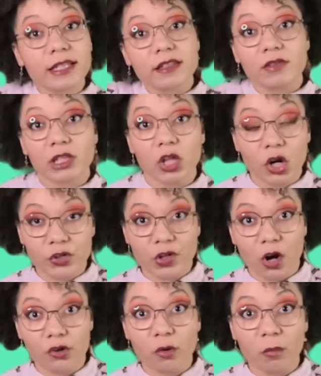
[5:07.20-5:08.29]
a list of the
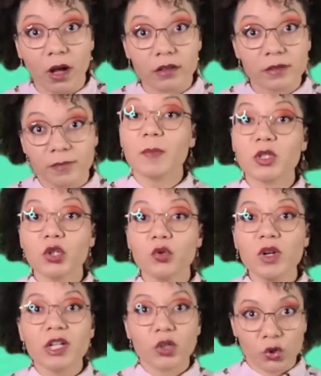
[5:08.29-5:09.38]
largest arthropods. Step
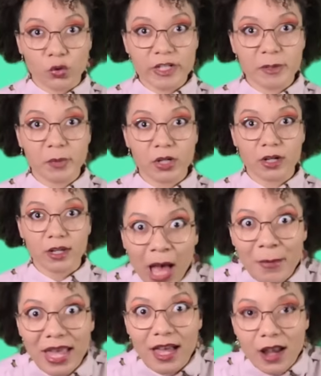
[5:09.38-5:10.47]
two, CRISPR.
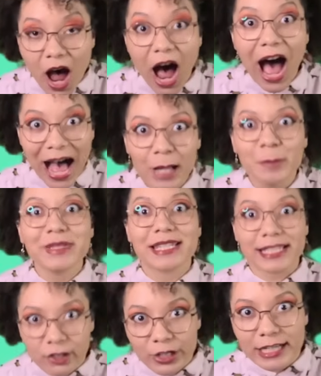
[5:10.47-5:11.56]
Yeah, man, I'm
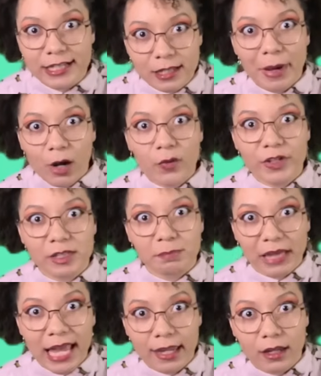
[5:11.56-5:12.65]
serious about this
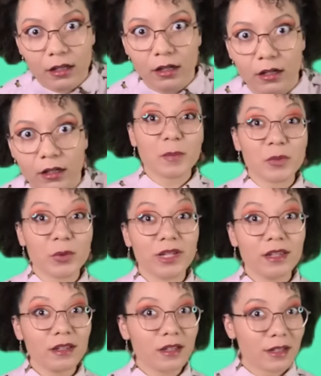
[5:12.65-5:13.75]
plan. Step
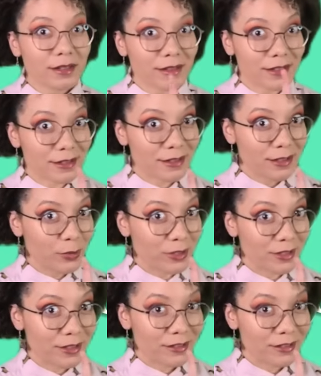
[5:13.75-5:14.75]
three is a secret.